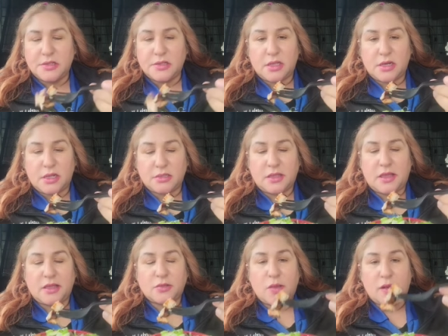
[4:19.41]
anything like
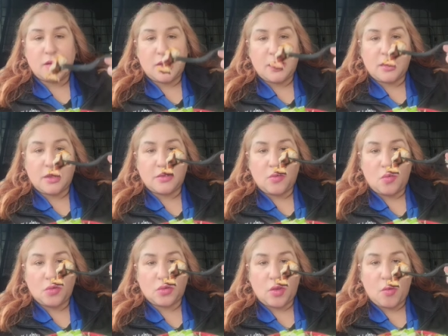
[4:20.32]
that. That's why I, I like
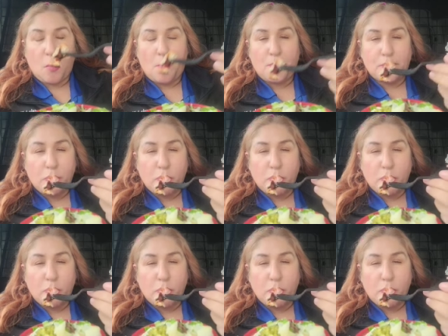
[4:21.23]
going there.